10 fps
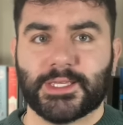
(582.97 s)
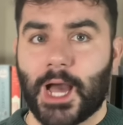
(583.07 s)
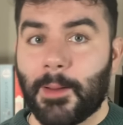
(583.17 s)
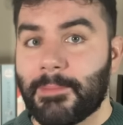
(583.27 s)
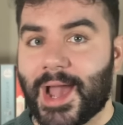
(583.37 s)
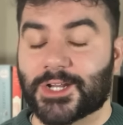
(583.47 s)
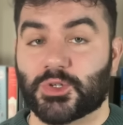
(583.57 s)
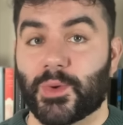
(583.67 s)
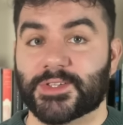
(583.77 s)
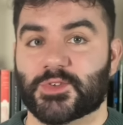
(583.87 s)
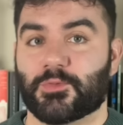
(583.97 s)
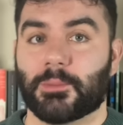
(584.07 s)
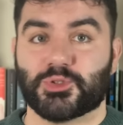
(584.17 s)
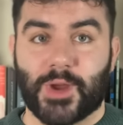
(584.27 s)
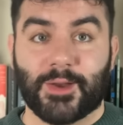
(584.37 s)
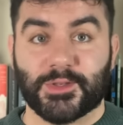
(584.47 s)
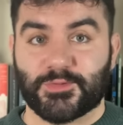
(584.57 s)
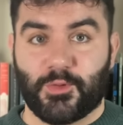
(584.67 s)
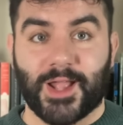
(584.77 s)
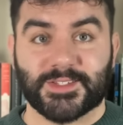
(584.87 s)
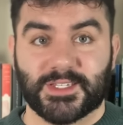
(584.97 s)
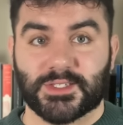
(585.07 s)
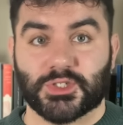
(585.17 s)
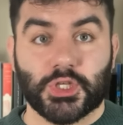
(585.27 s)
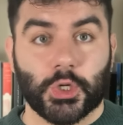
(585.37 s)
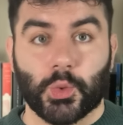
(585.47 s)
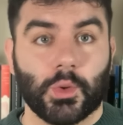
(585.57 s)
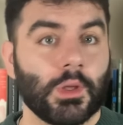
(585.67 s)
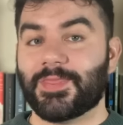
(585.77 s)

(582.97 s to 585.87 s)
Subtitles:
comeback twist from Drag Race France Season 2.